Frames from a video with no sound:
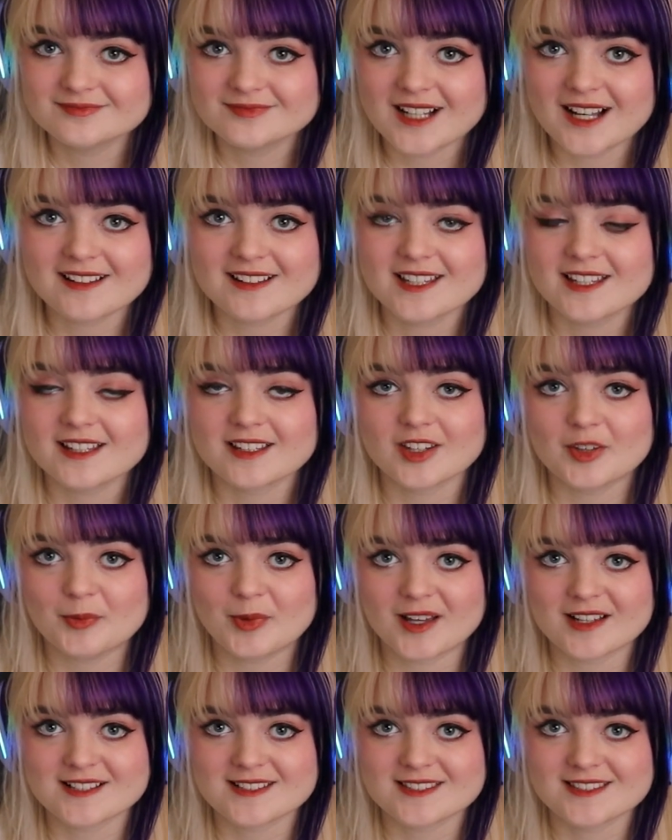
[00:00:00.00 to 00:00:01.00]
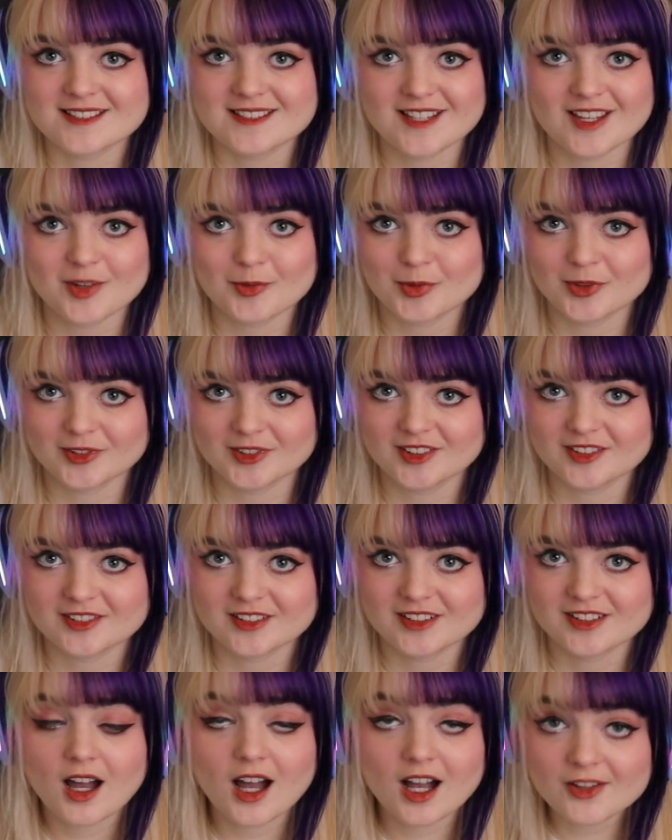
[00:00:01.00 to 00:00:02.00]
I can't get past the taper
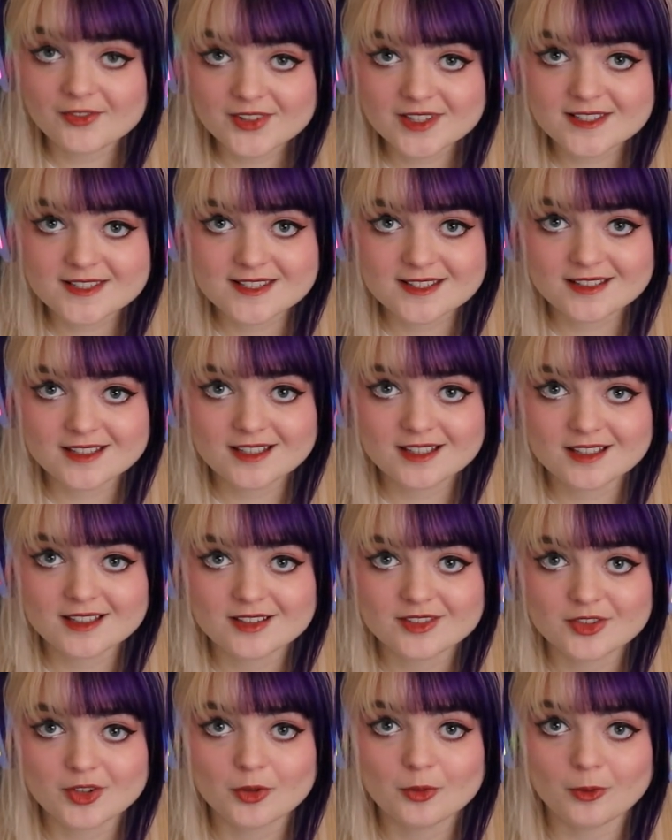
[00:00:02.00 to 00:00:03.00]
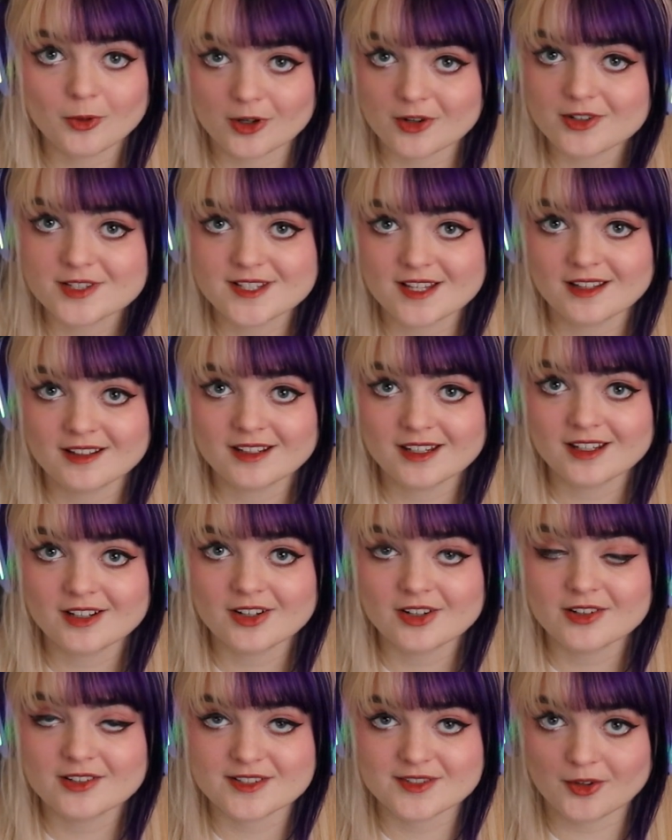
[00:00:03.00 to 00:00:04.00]
look. Obviously, the worst
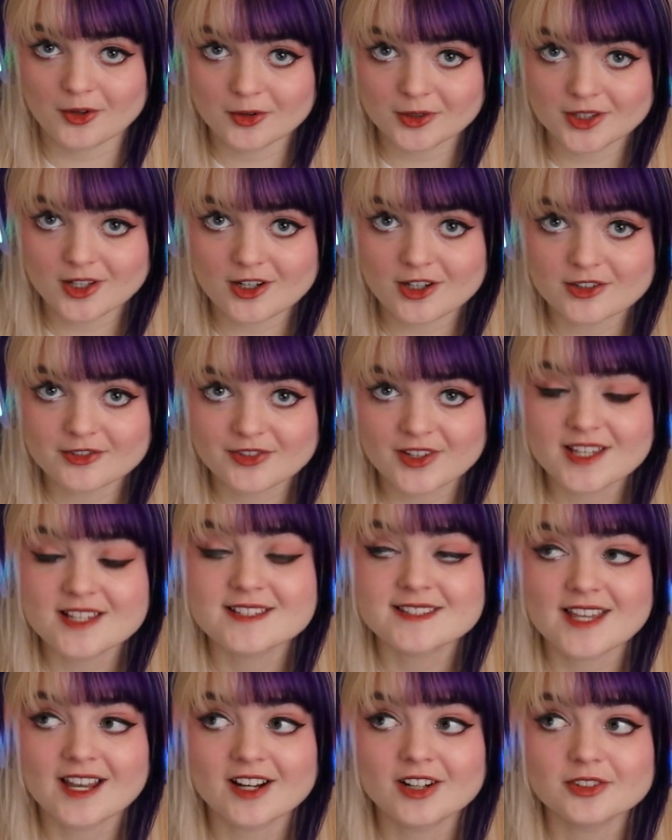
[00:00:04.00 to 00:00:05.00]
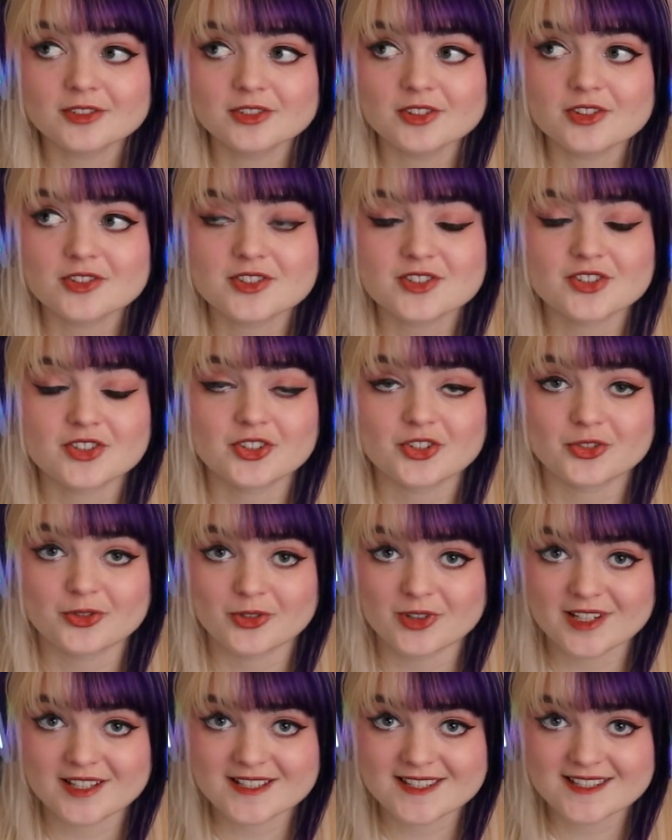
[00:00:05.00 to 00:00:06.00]
anteater is Olaf. His hair looks
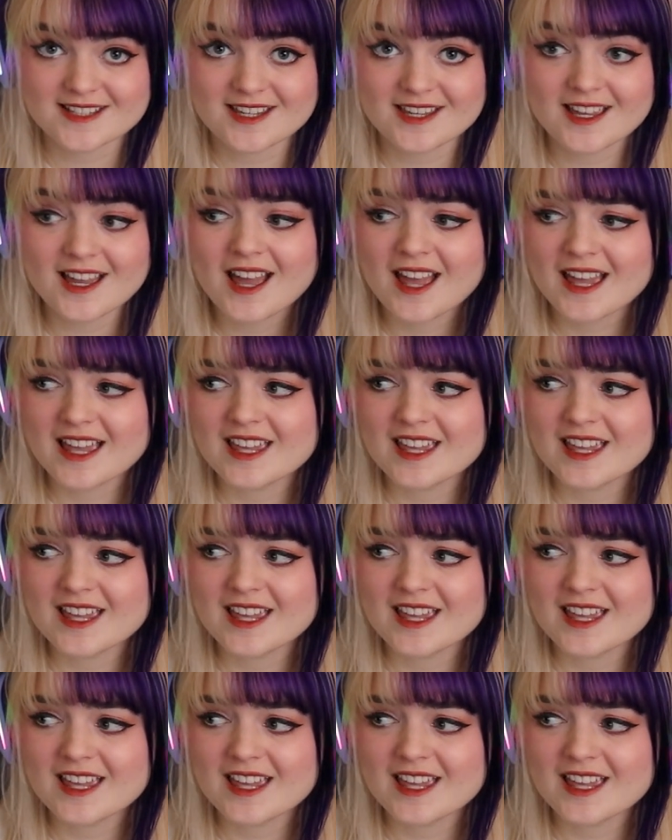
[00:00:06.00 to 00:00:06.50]
greasy.